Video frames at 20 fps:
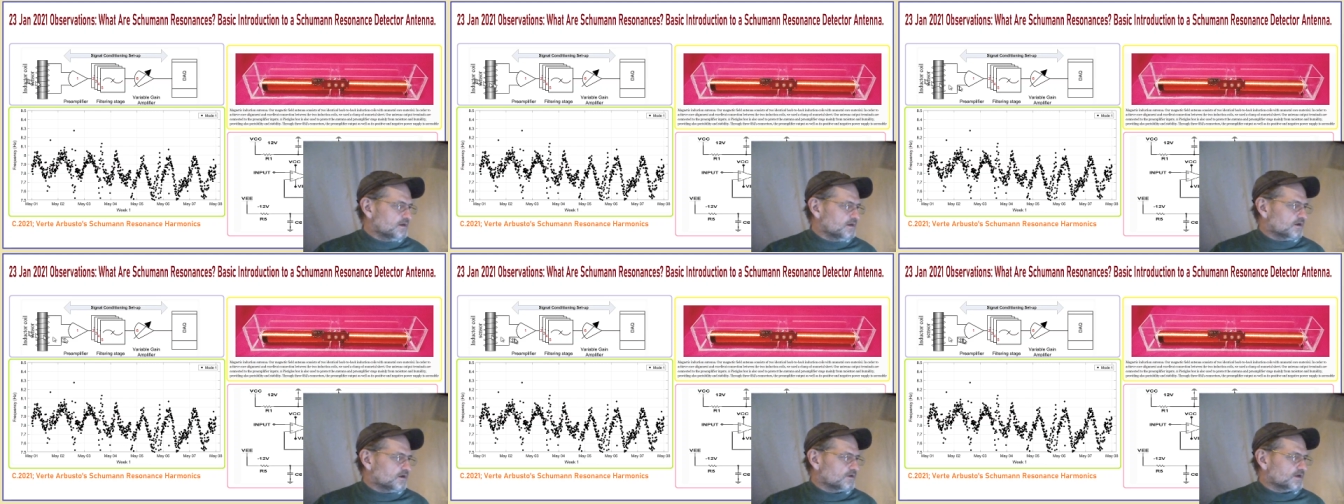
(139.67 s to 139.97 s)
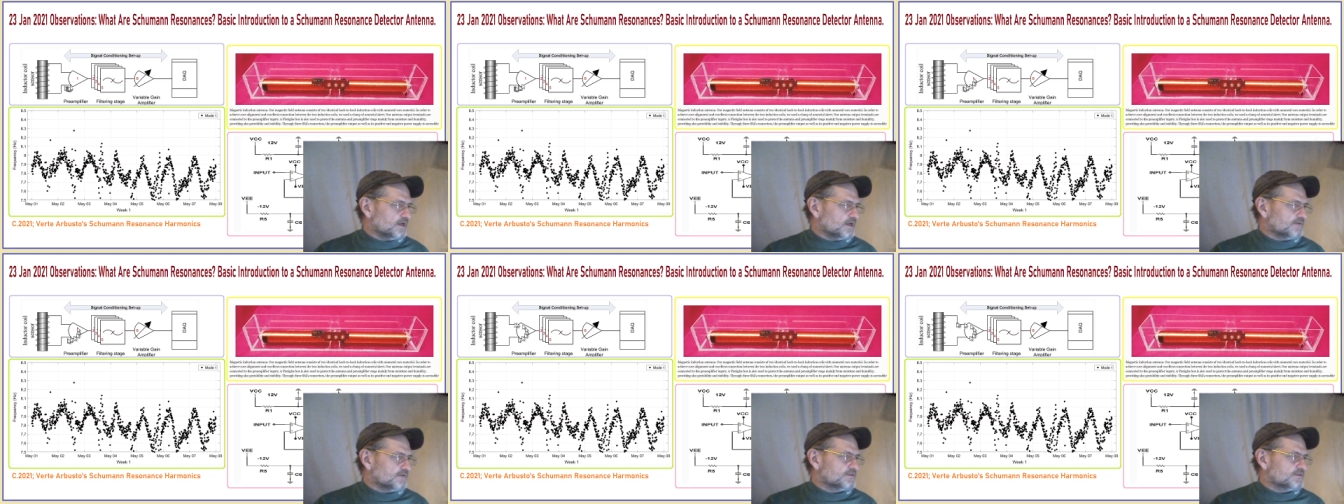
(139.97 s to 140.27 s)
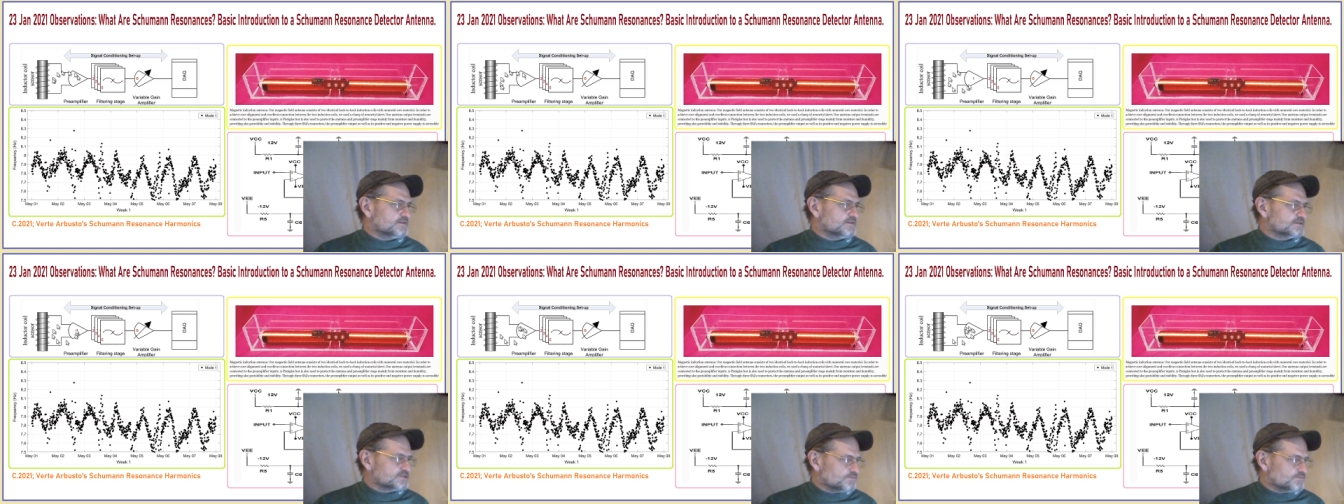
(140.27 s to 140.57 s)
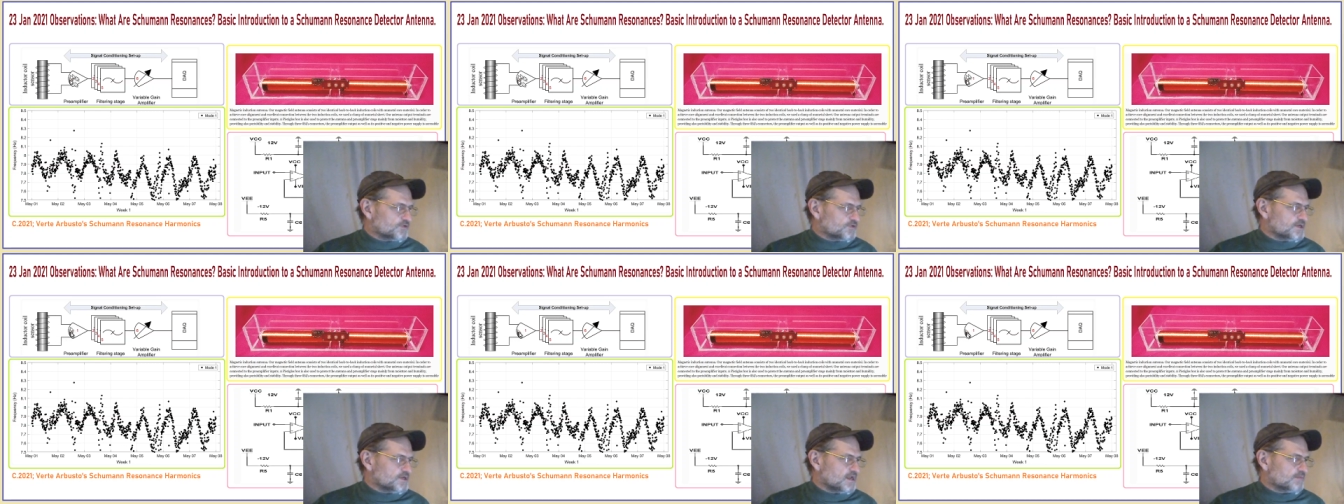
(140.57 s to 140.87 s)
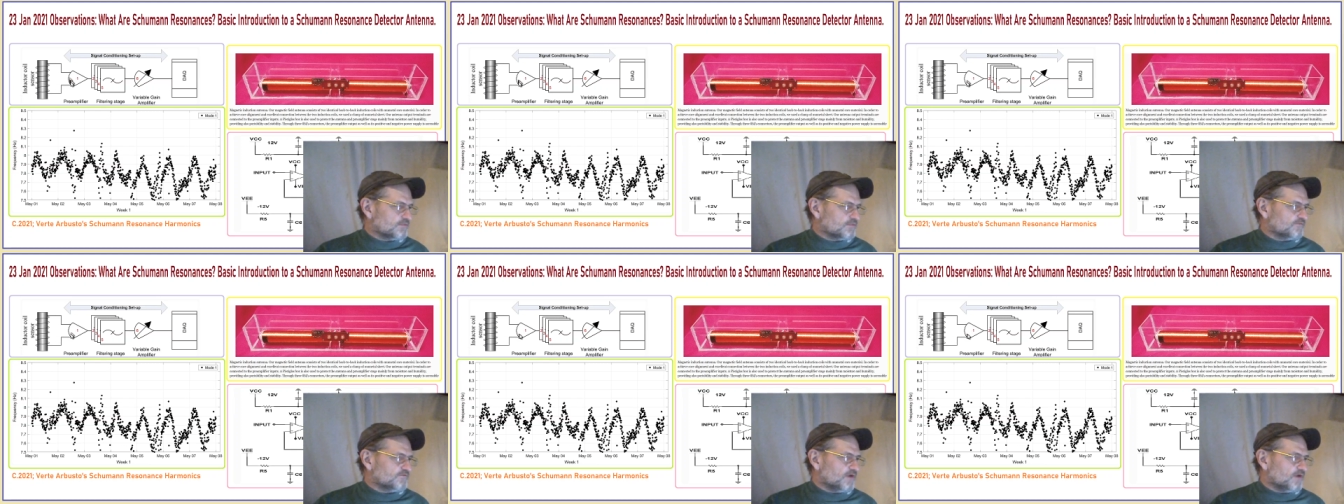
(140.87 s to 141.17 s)
Okay, then there's a
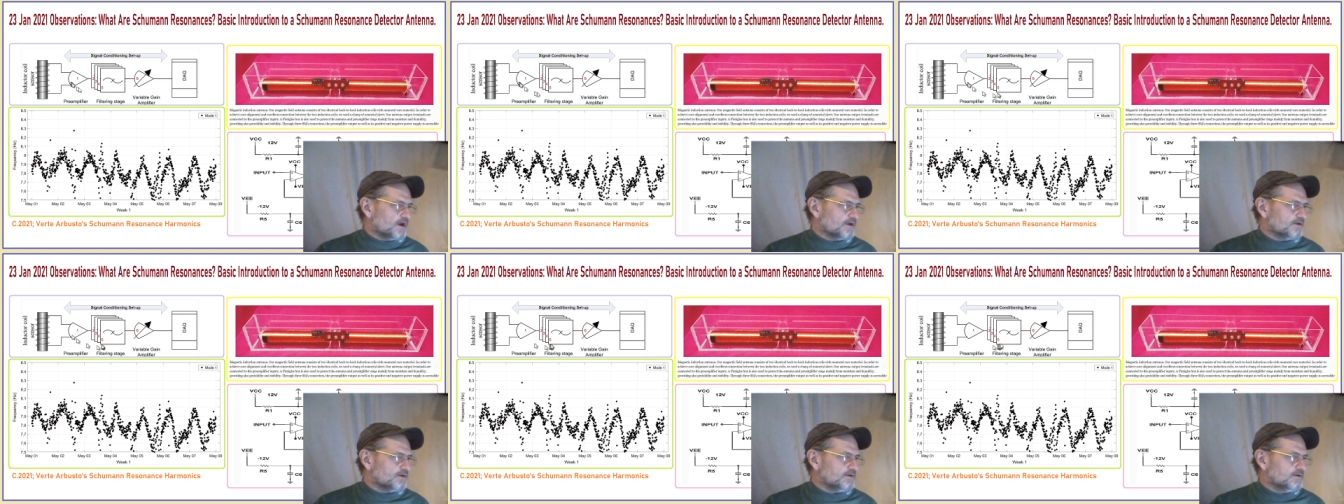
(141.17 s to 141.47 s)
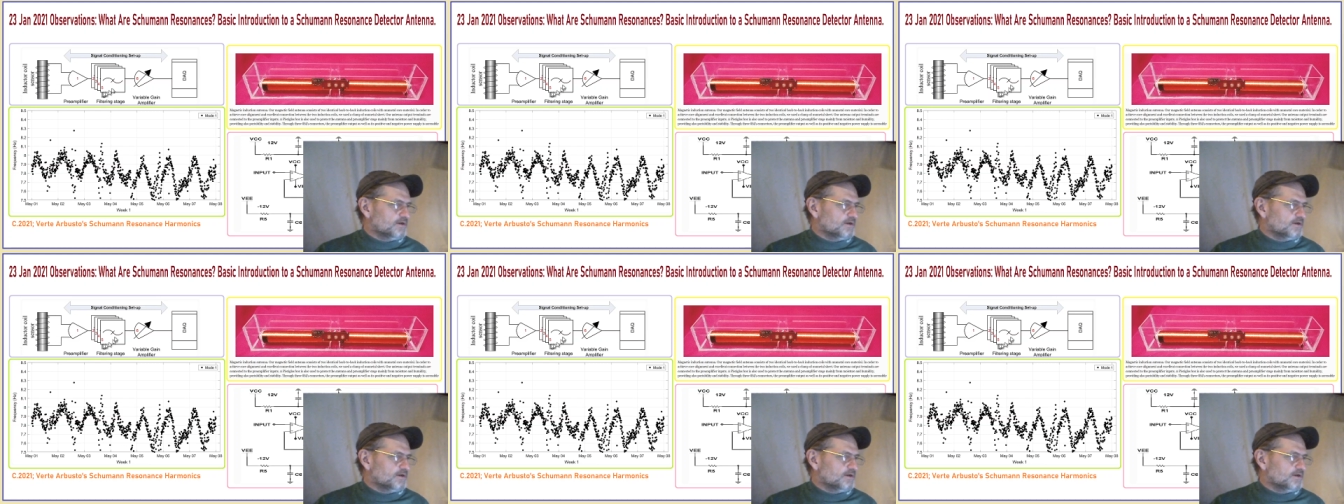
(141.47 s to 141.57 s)
preamplifier